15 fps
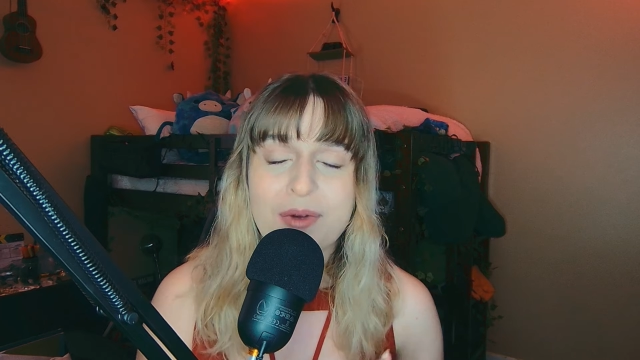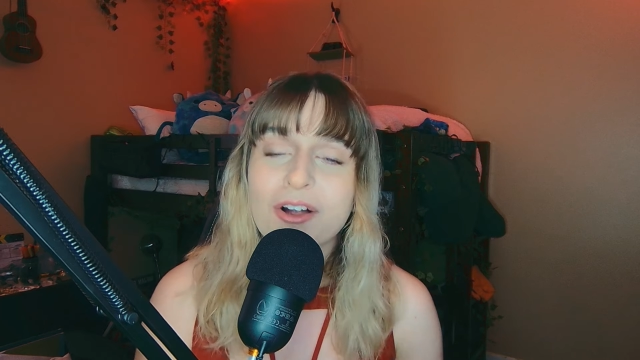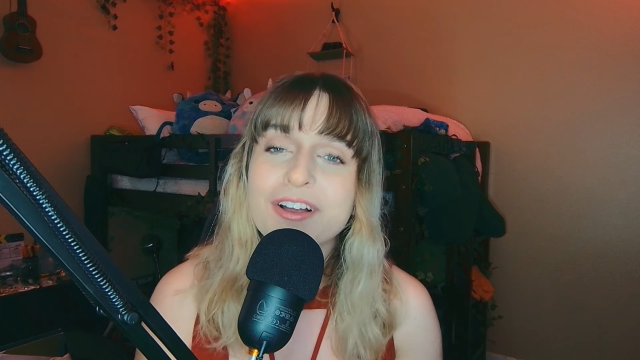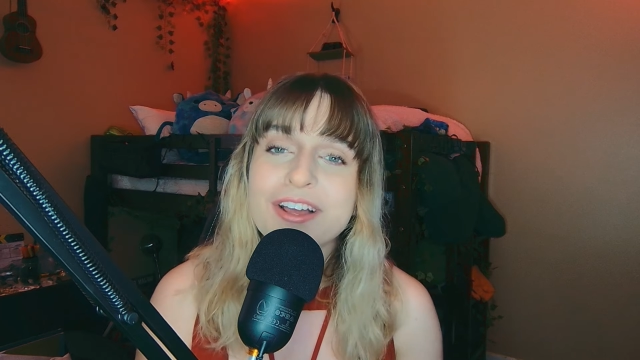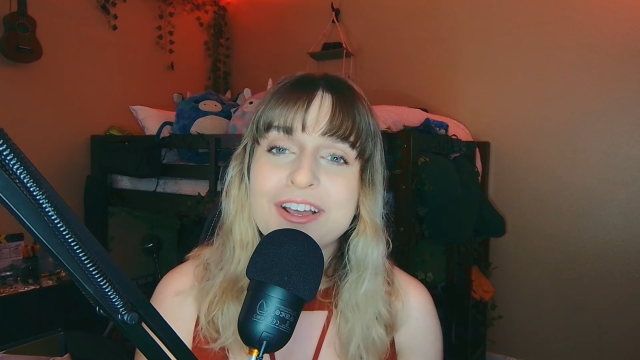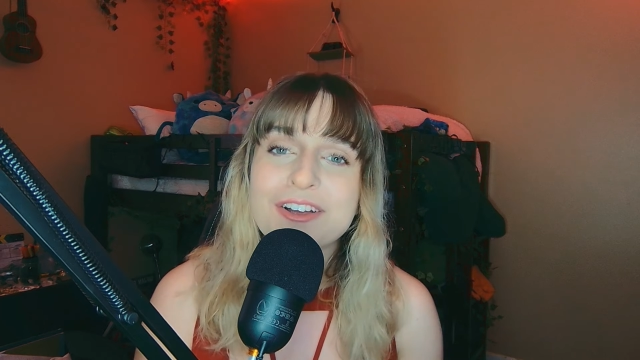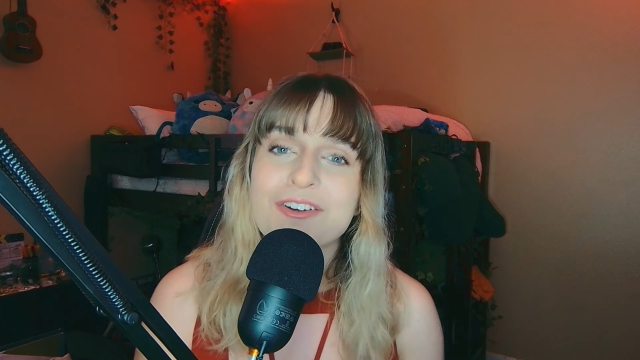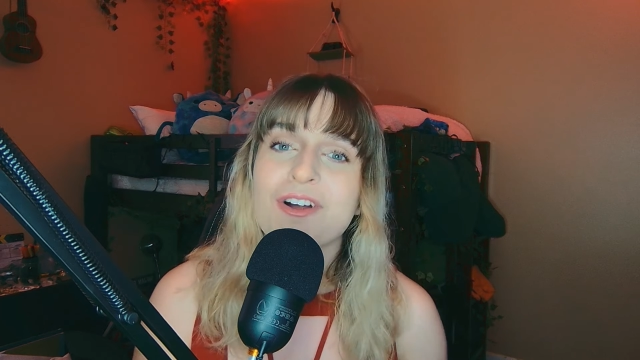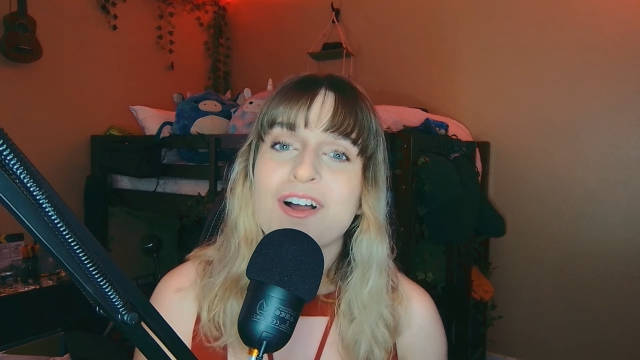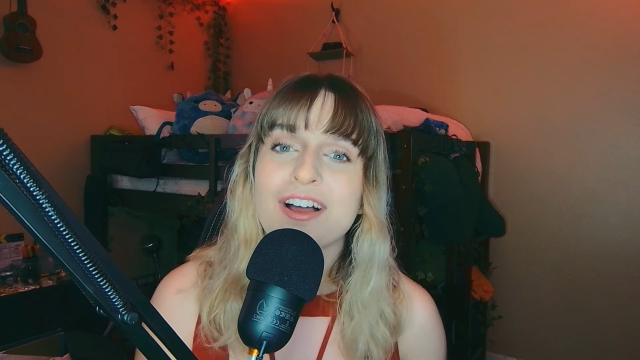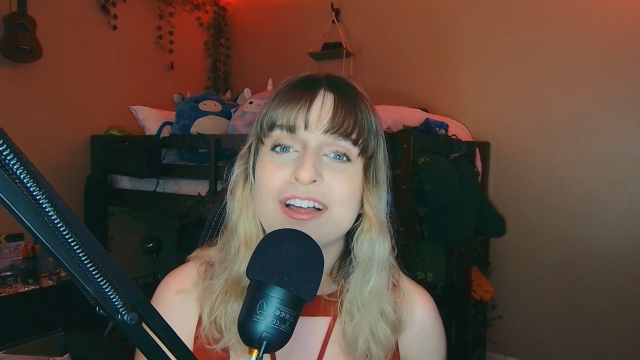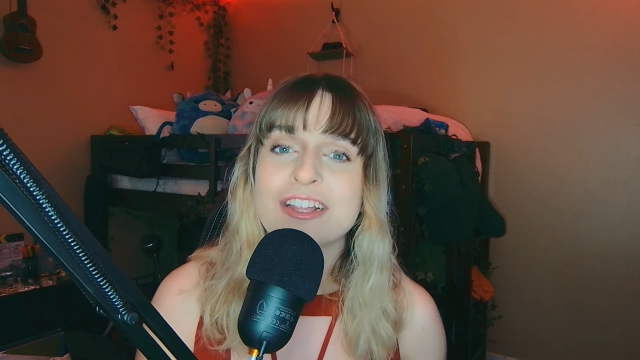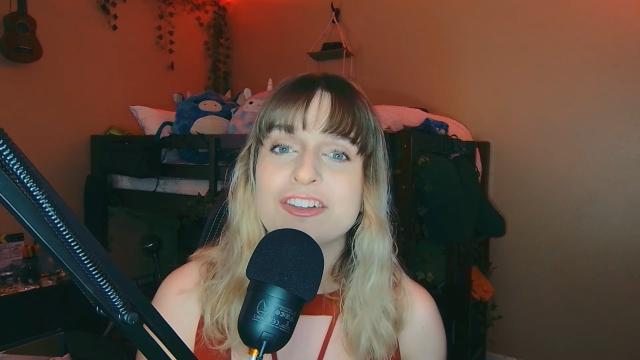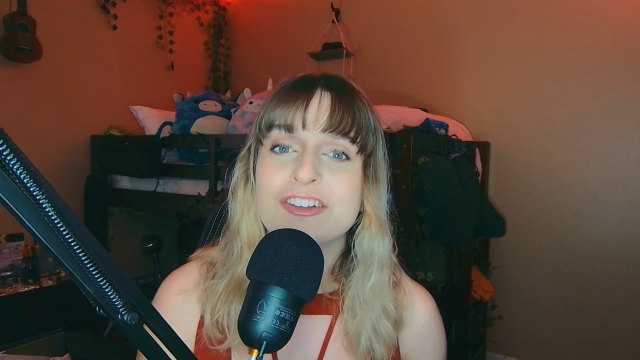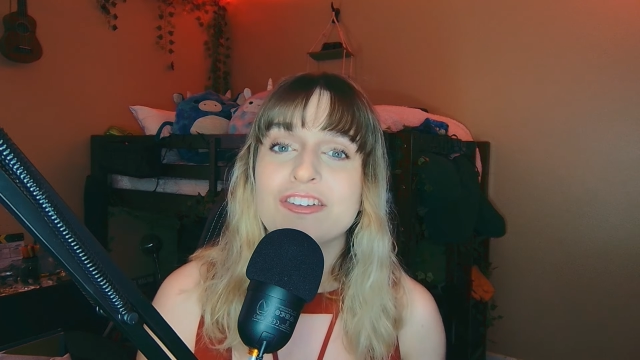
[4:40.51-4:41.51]
parking
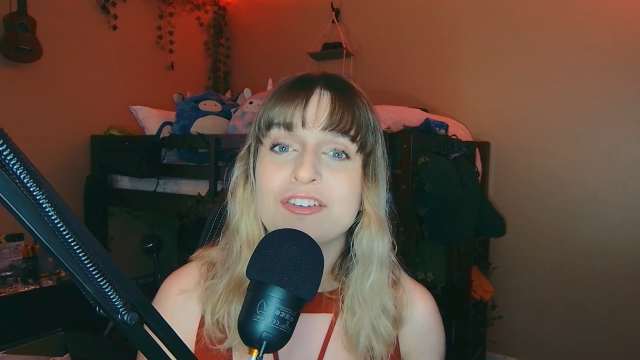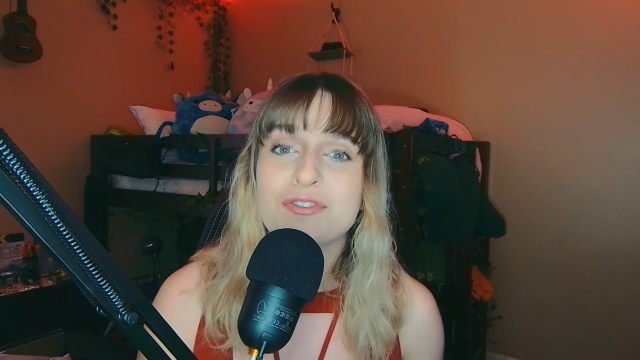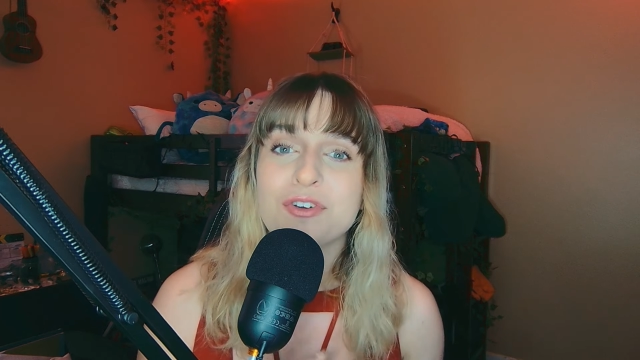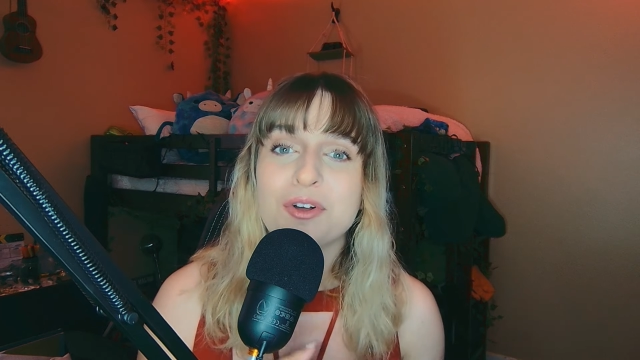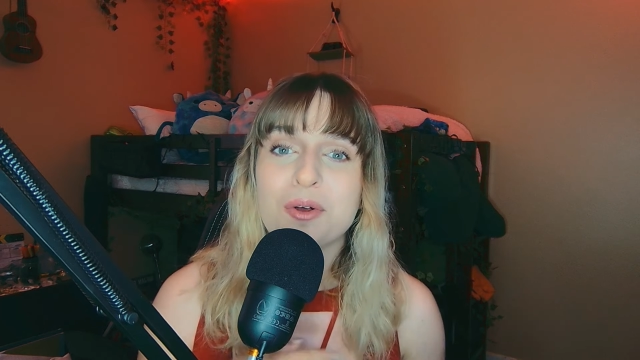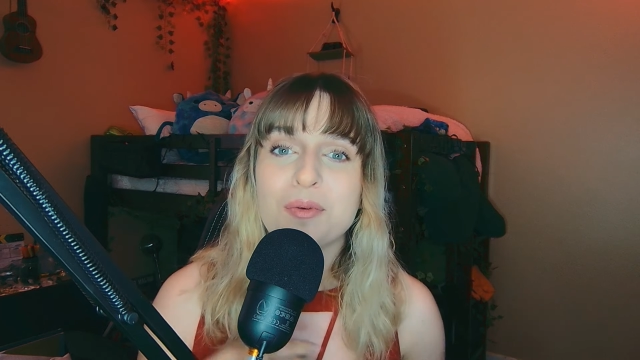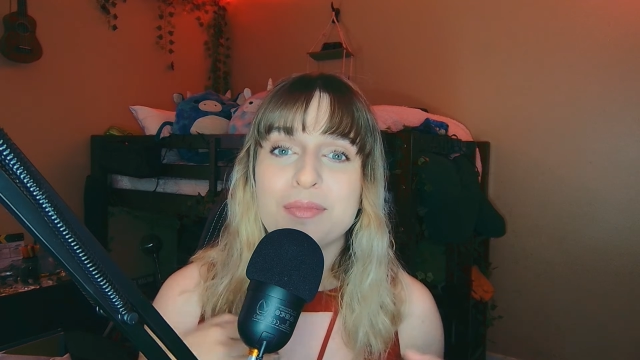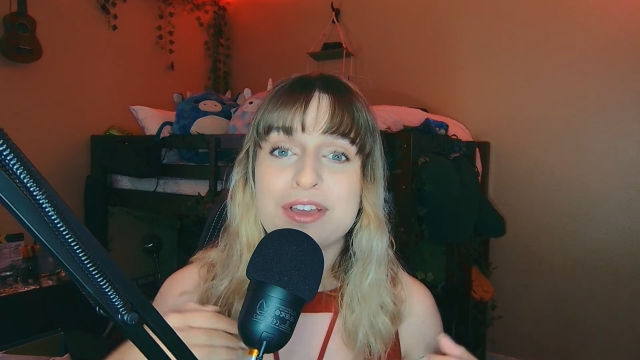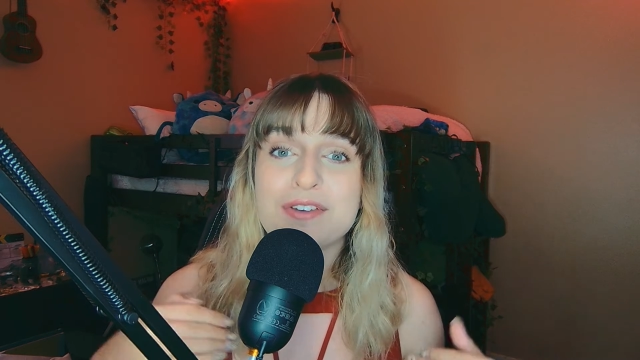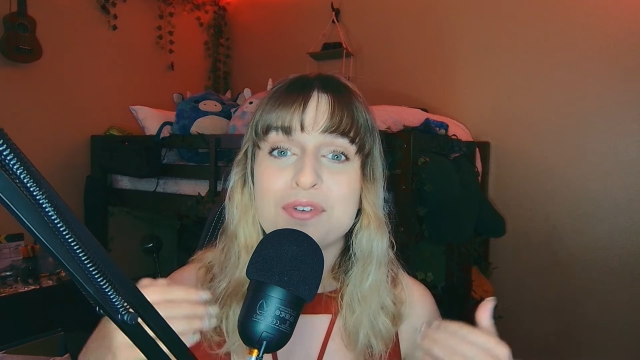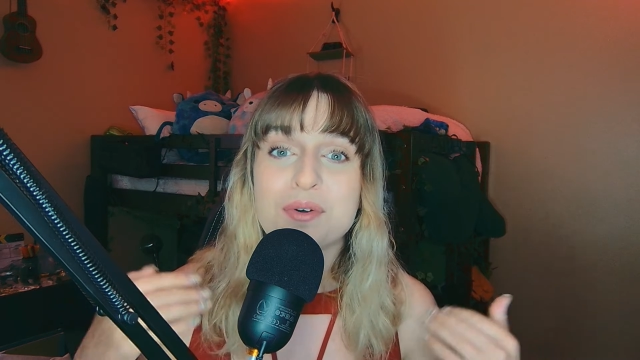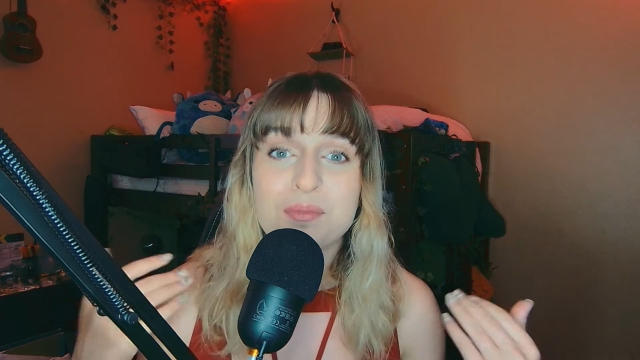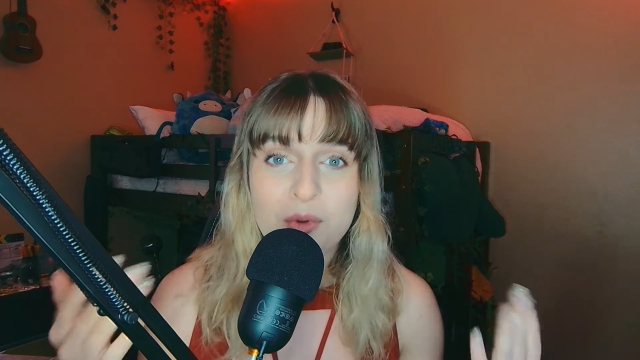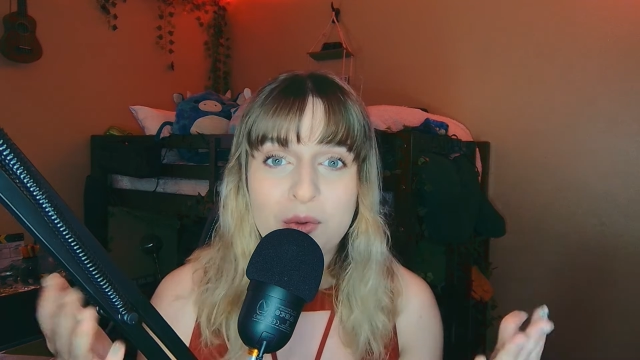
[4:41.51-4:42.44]
garage to film even